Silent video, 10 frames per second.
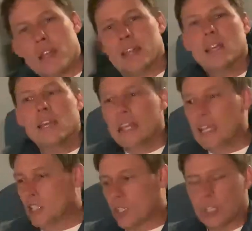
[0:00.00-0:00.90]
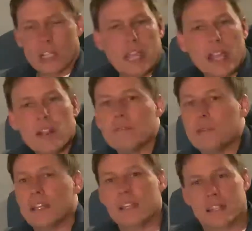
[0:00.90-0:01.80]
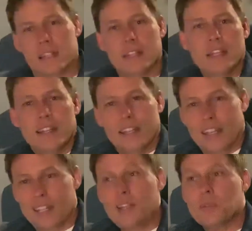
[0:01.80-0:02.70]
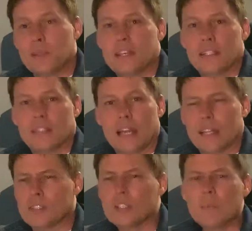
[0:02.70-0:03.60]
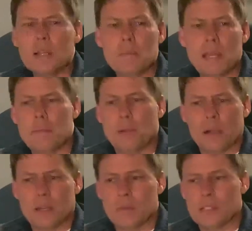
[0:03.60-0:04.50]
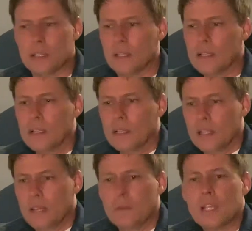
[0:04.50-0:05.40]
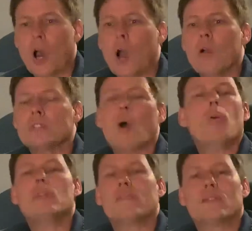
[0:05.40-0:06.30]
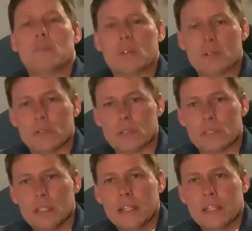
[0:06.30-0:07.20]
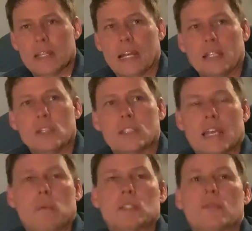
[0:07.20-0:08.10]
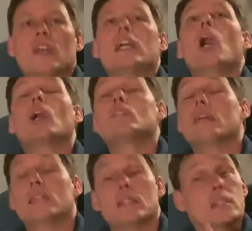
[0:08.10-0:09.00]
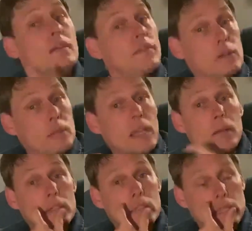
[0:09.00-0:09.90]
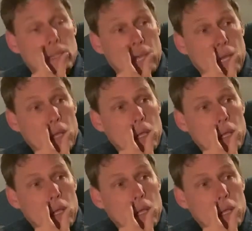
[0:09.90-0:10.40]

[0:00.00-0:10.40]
and he just took care of me, and he knows what that's like. There's so many people, and it's a whole different world. And it was very hard transition for me, I will say that,